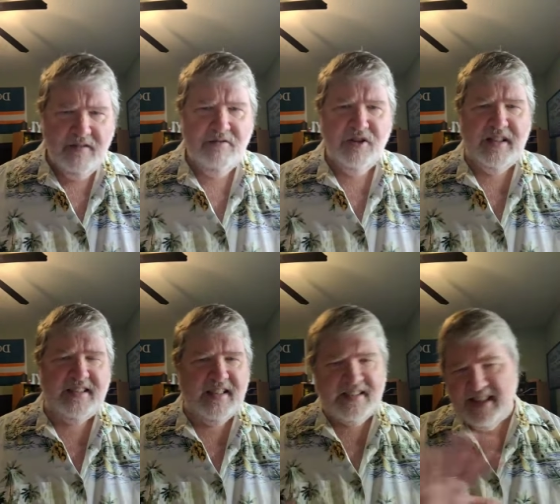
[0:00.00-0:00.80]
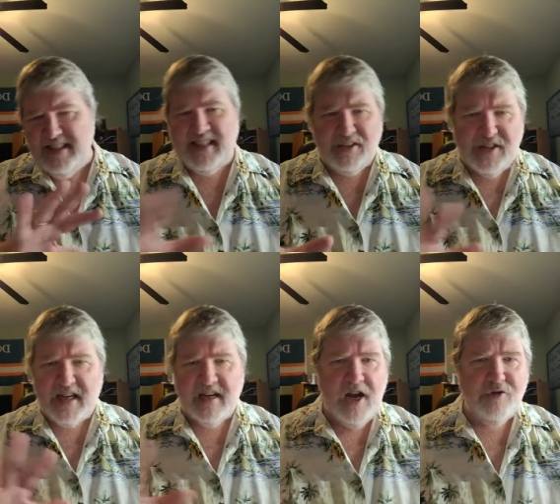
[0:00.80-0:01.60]
Really, it sounds like
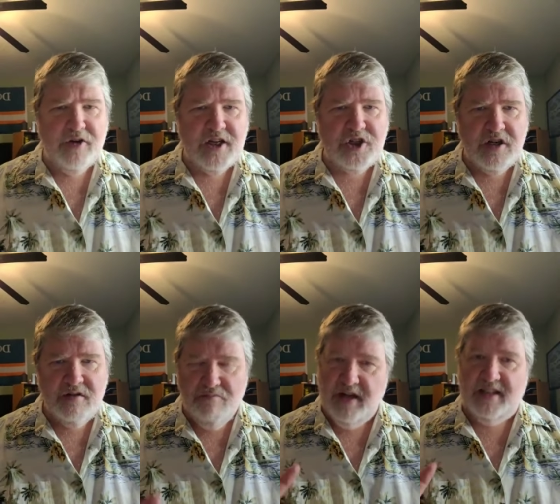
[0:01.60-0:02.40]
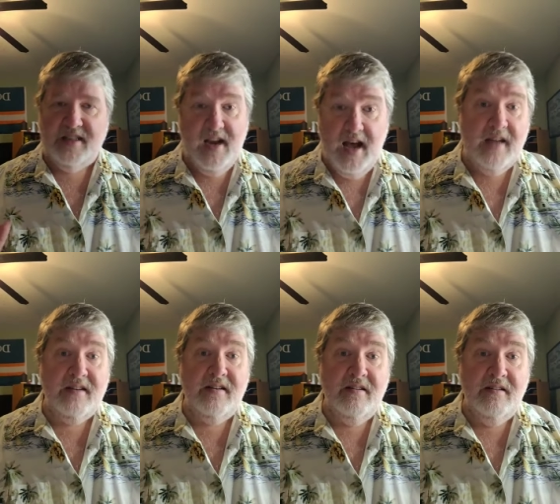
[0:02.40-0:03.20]
a contradiction, but it's
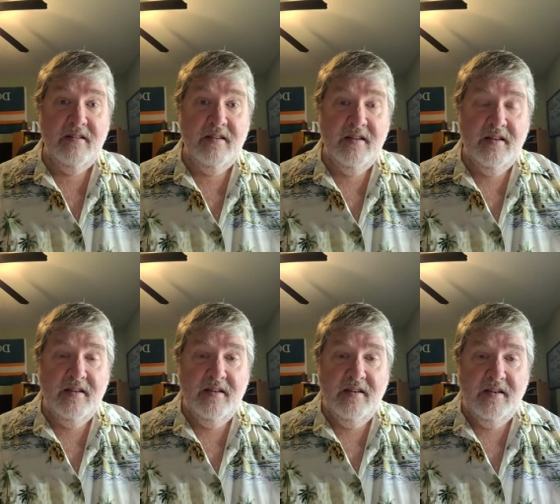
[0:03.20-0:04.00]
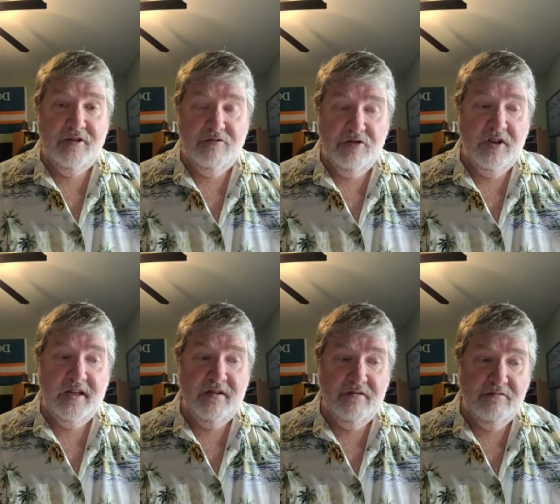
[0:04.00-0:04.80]
not. It
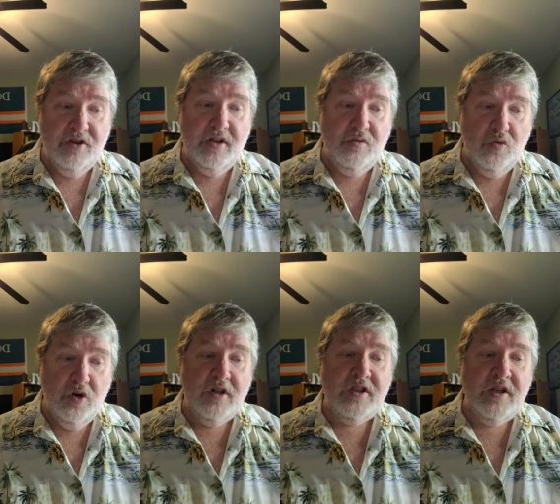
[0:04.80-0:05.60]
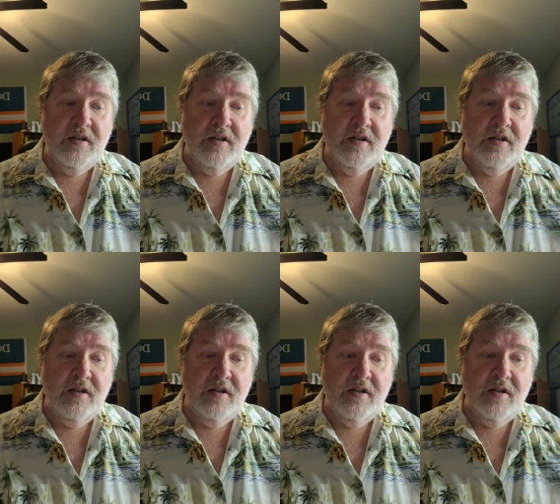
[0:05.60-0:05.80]
really, really works.